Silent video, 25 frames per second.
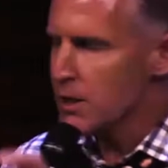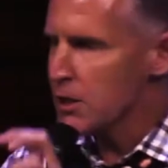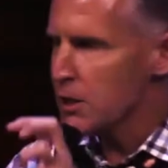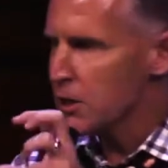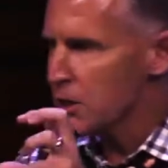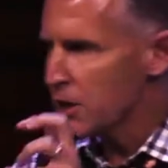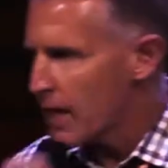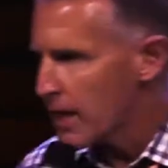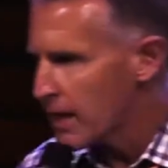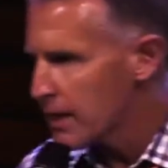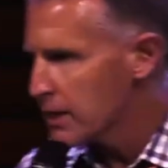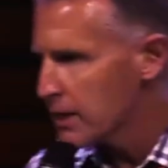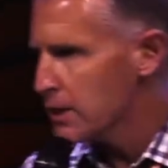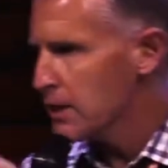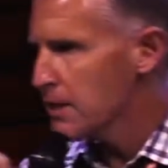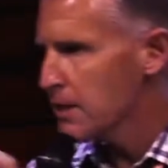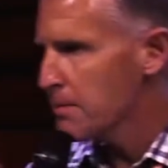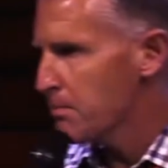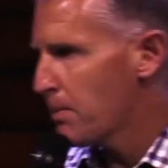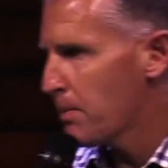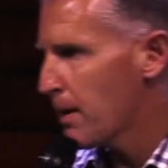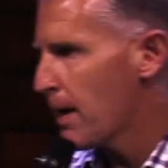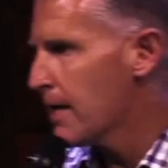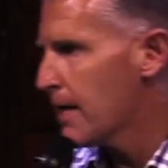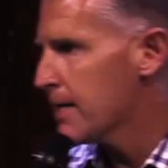challenging
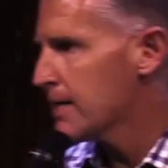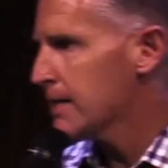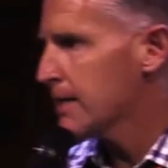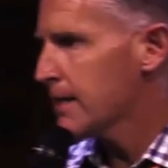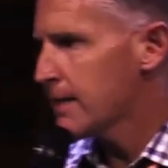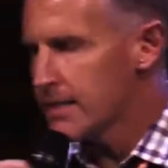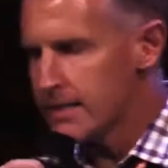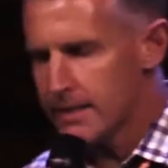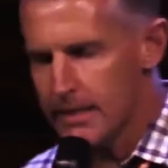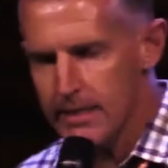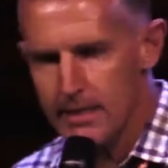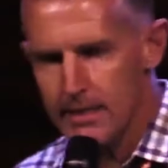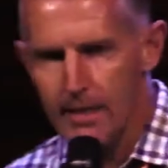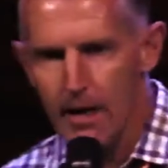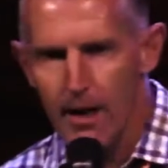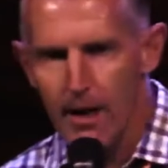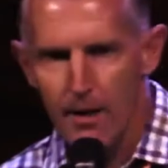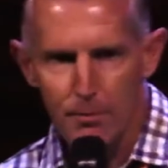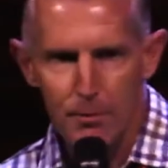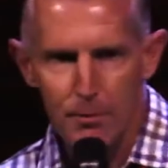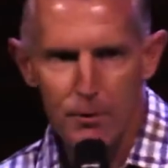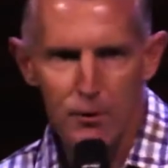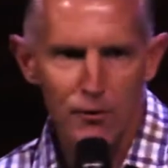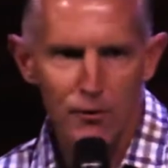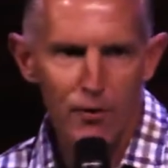place that his
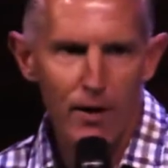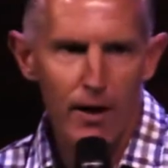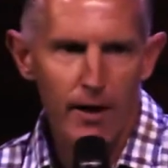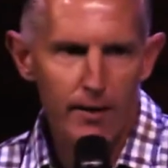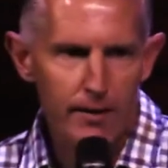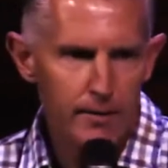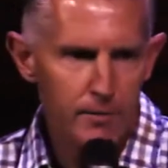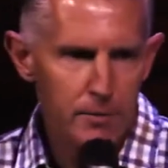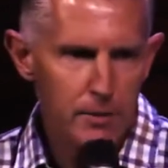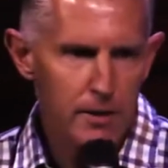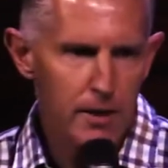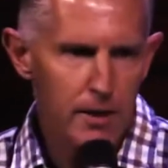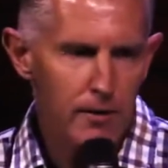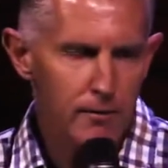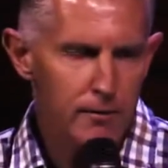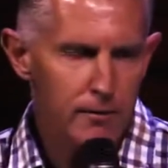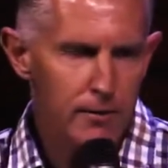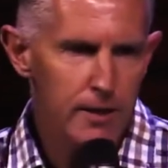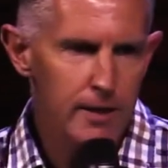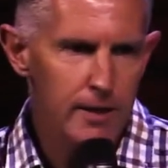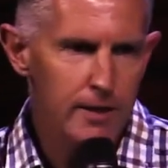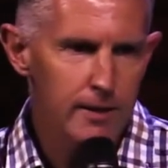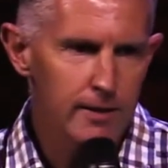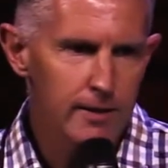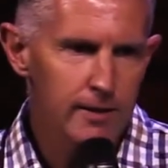disciples find themselves
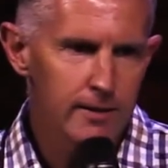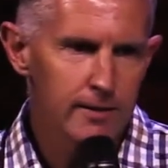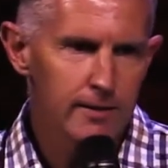in.